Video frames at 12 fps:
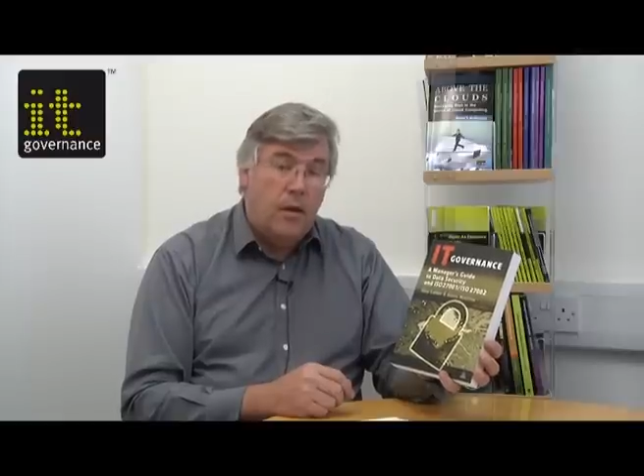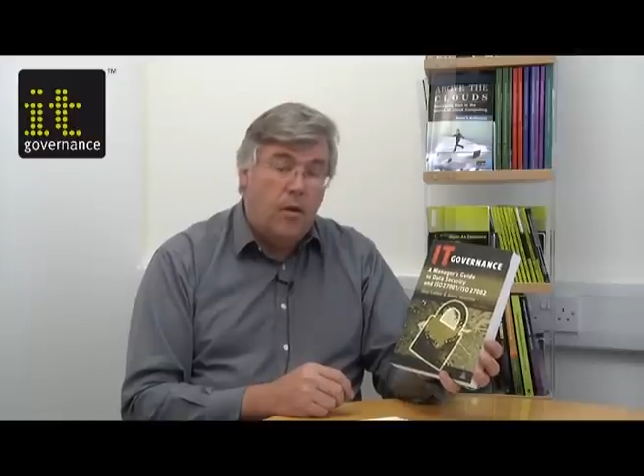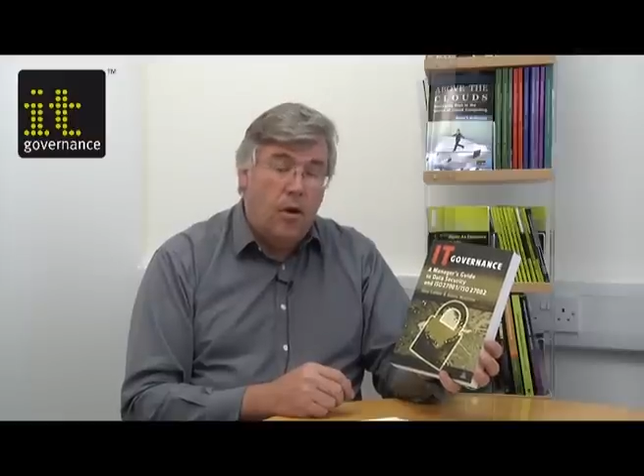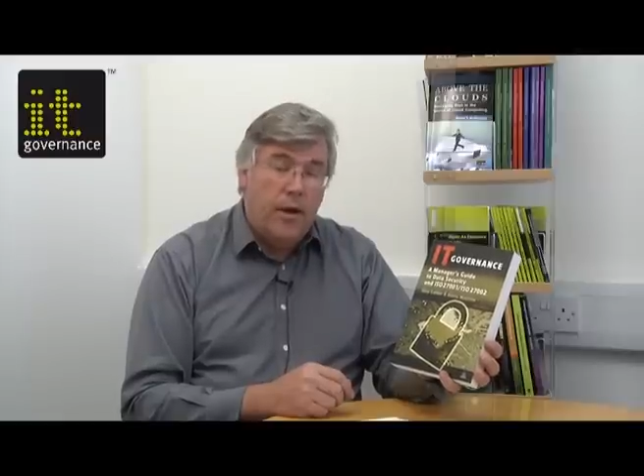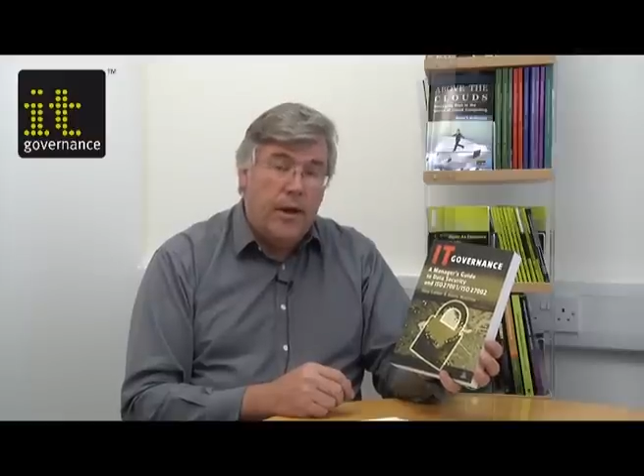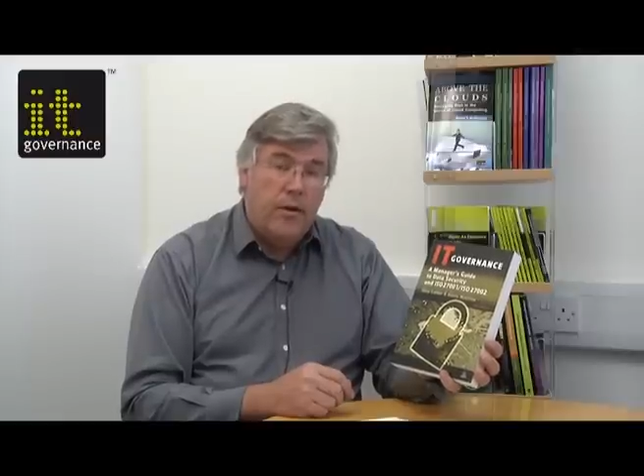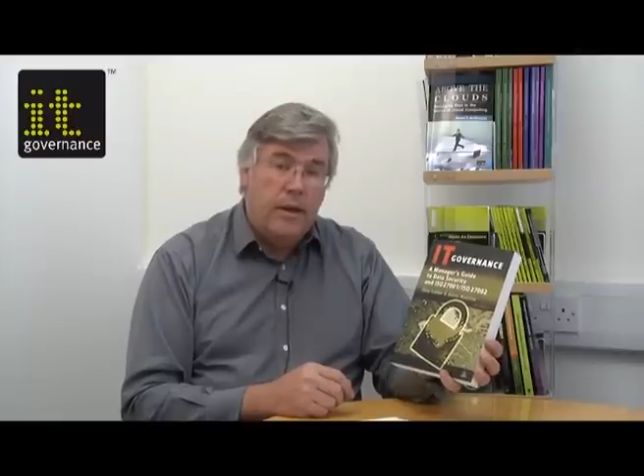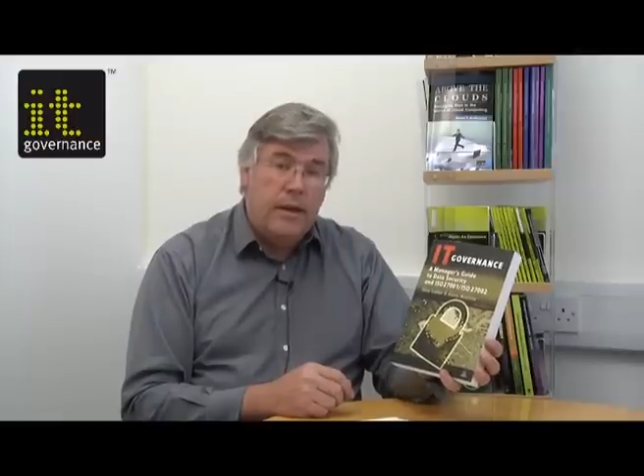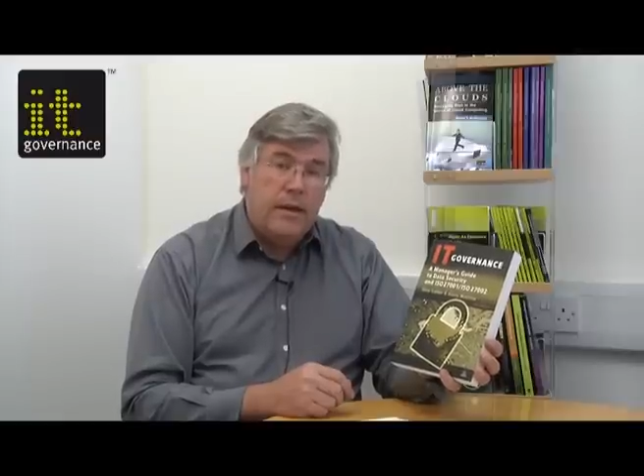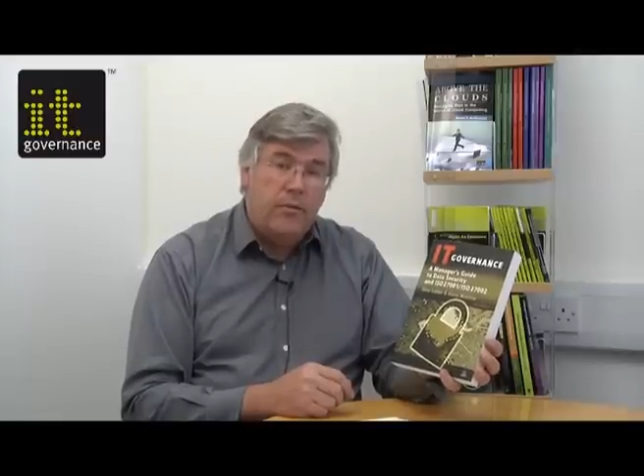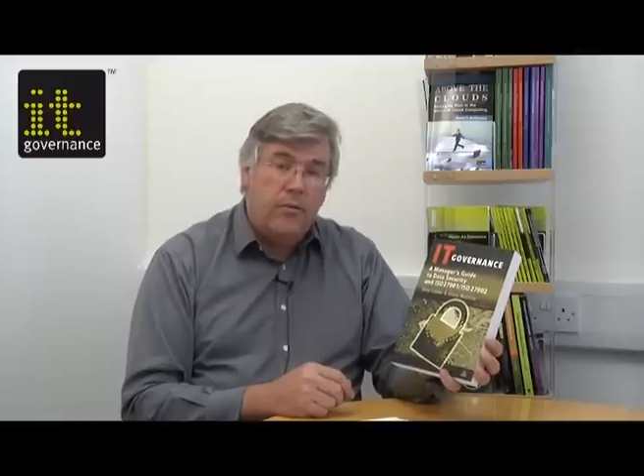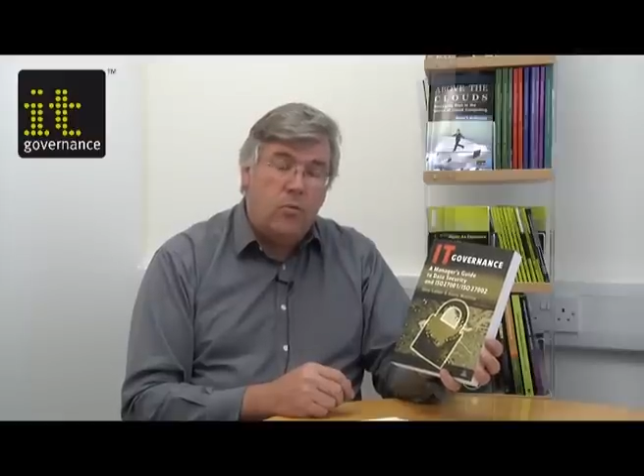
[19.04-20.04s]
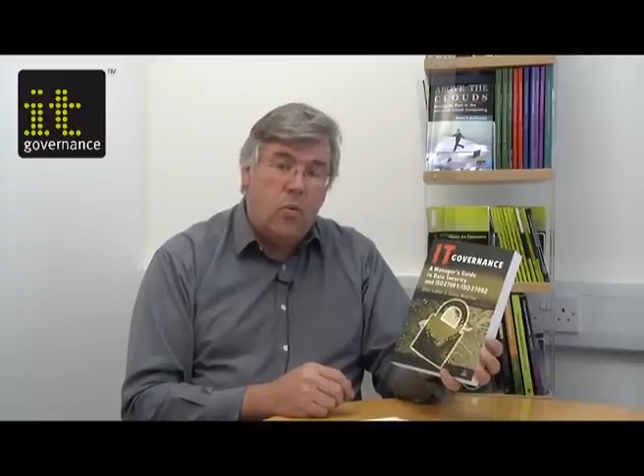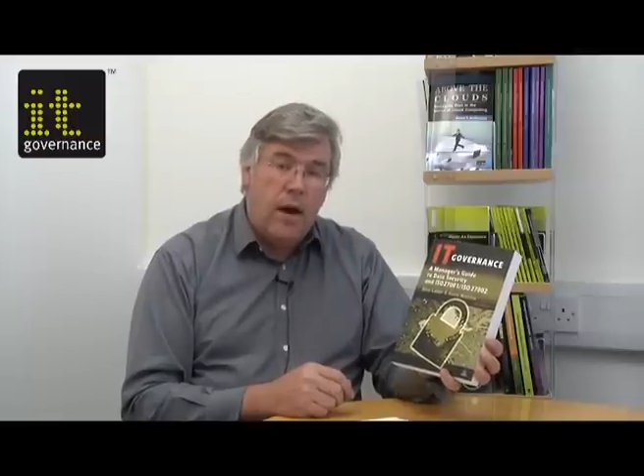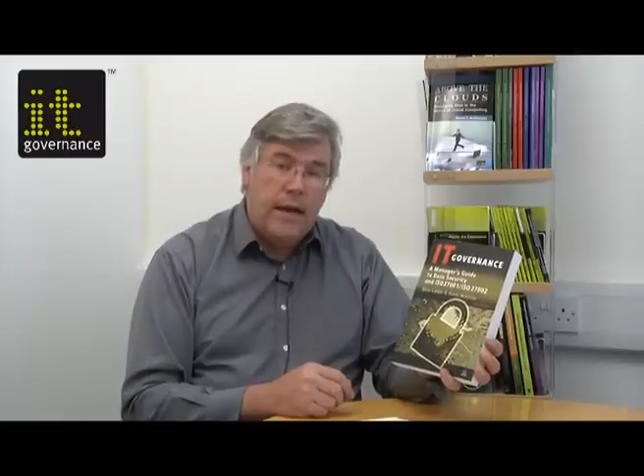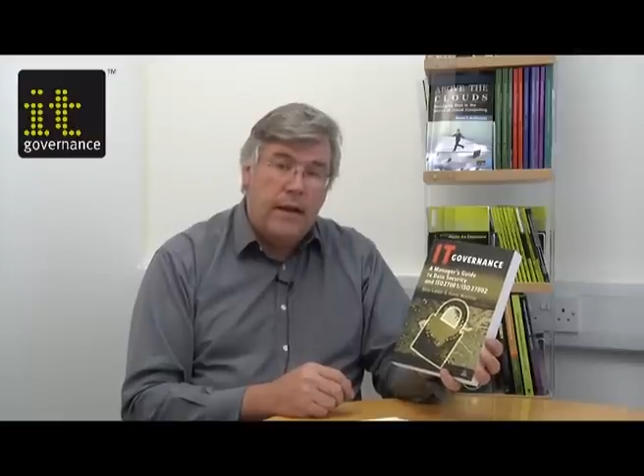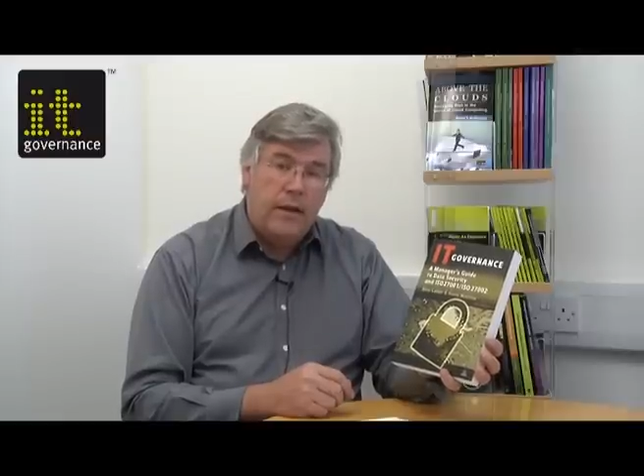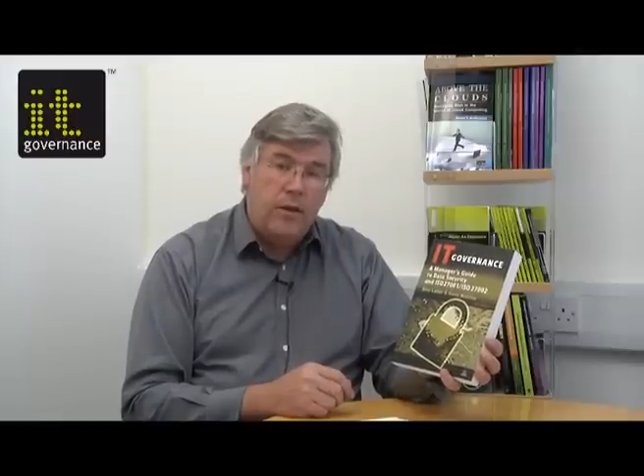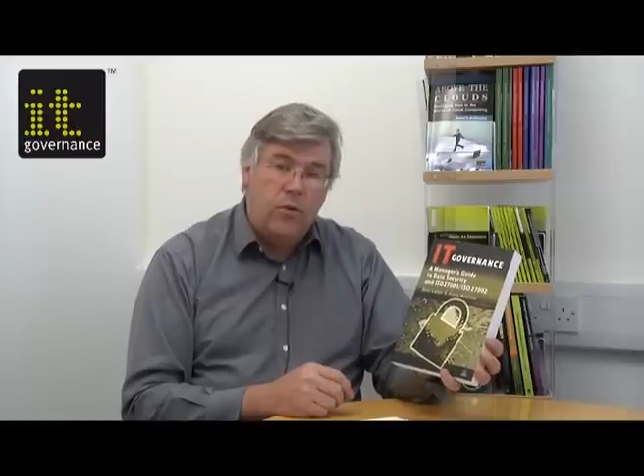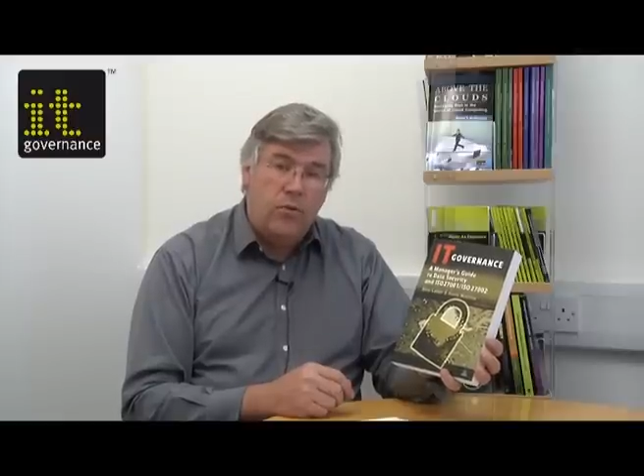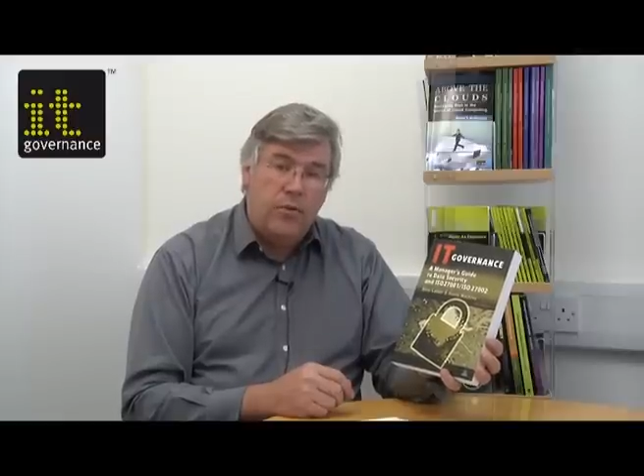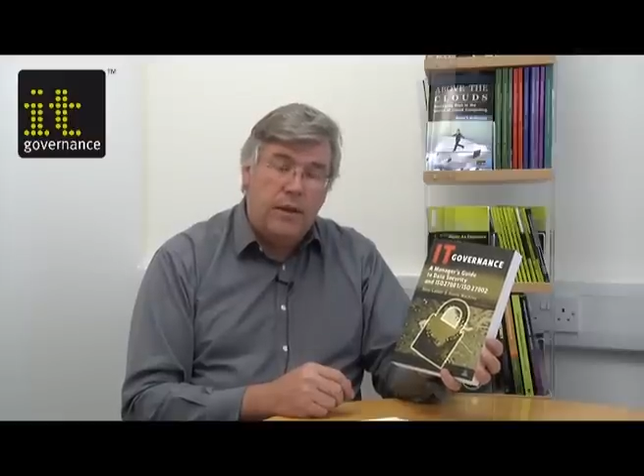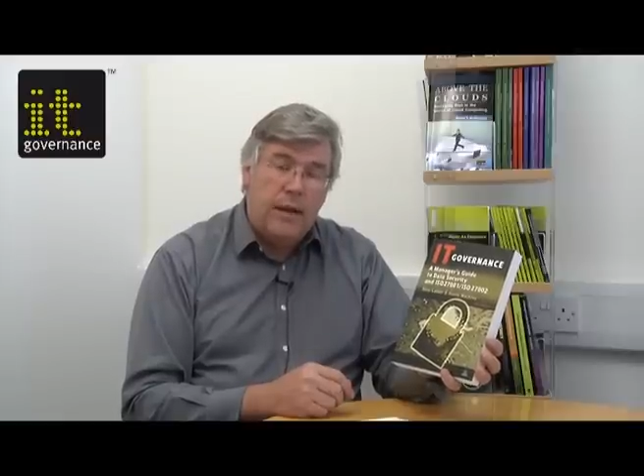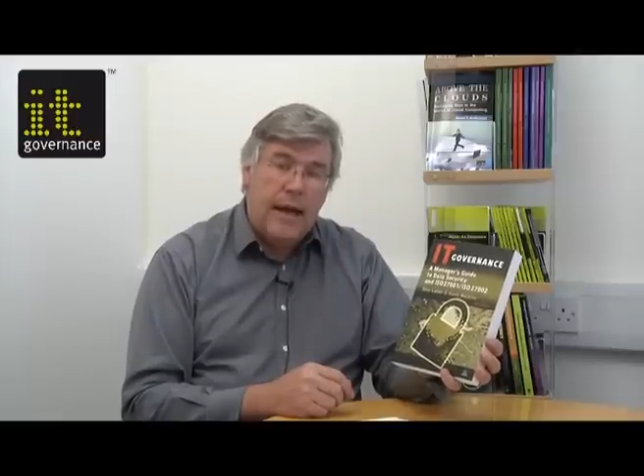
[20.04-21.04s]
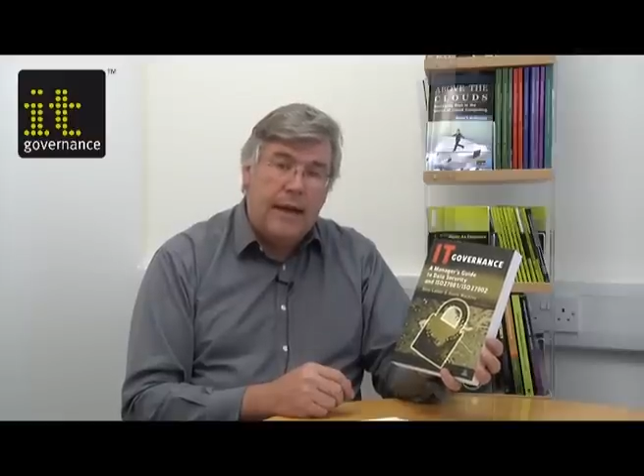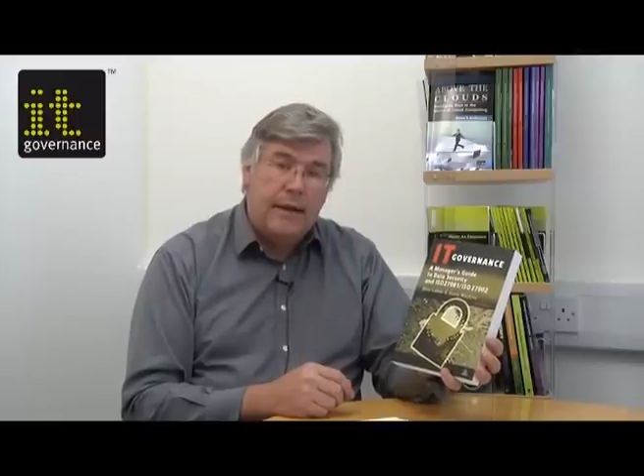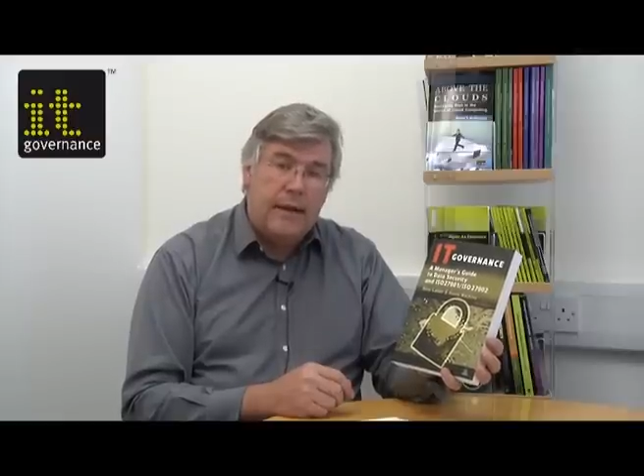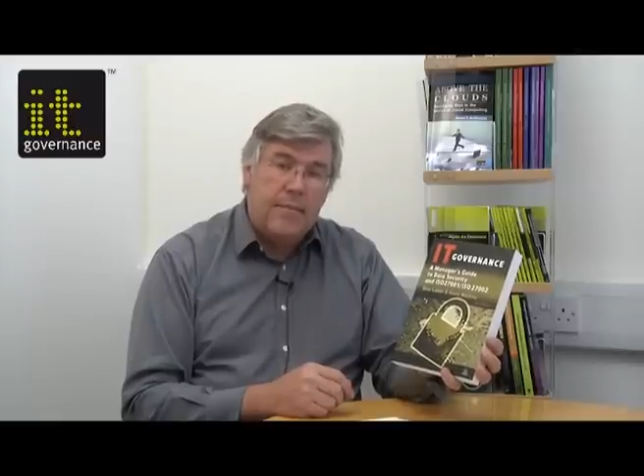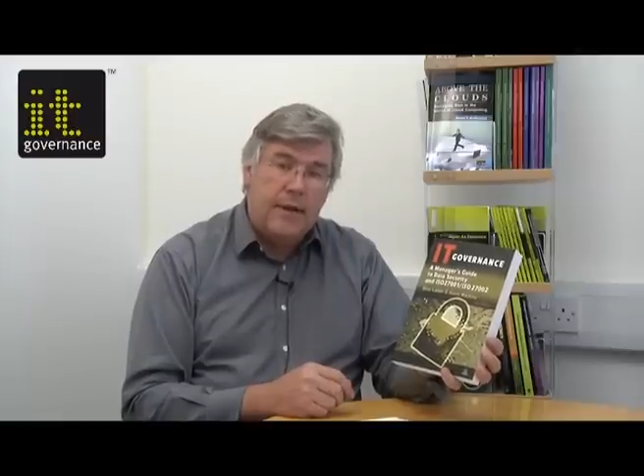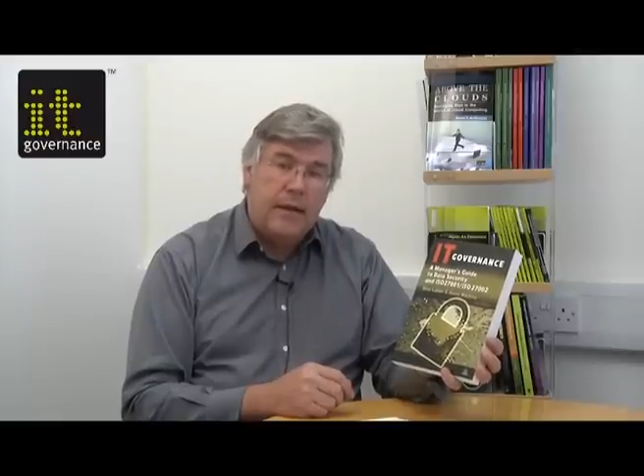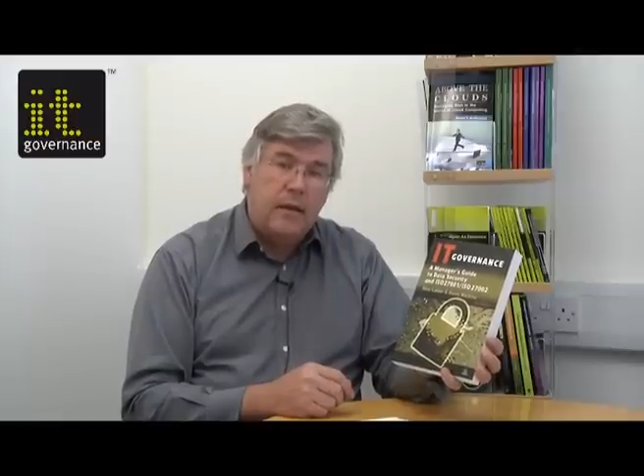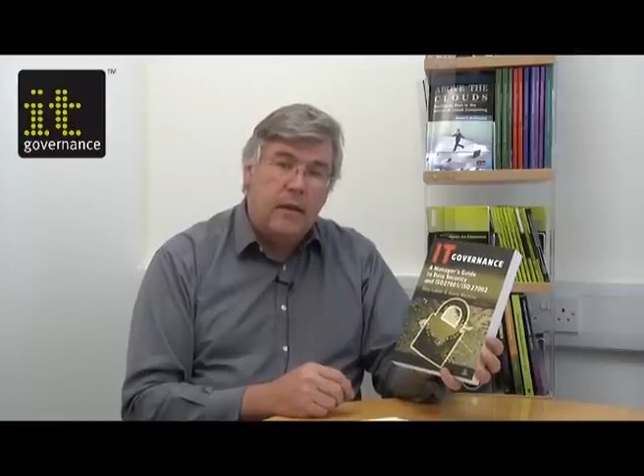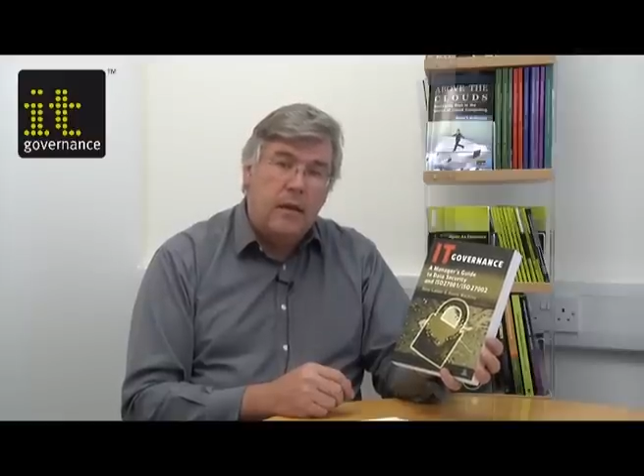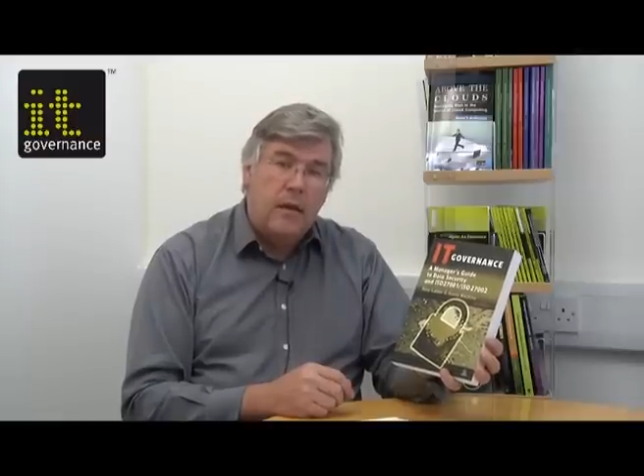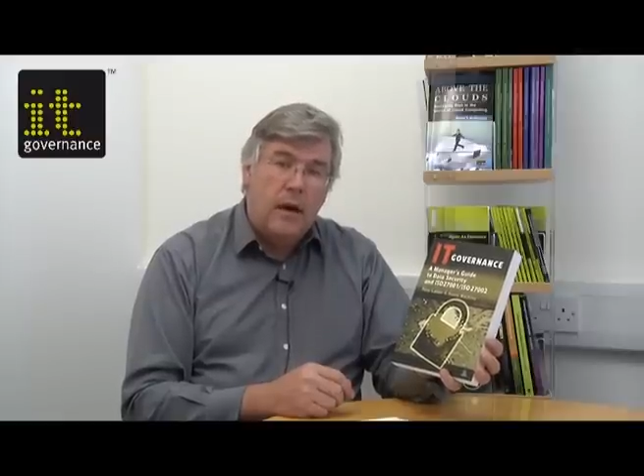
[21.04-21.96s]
Not only is it widely used in academic